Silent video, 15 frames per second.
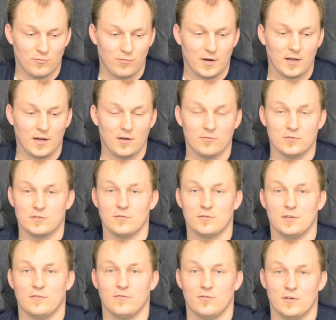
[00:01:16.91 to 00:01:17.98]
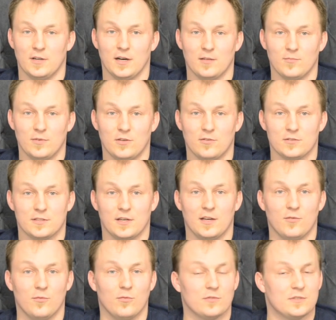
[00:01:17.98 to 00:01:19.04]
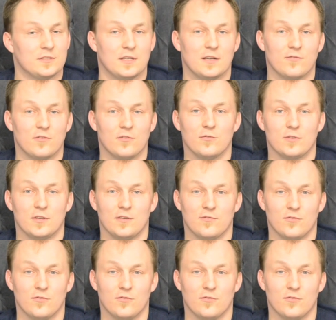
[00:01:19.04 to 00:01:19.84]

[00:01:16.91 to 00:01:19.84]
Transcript: Why I was looking for God. Because I was never looking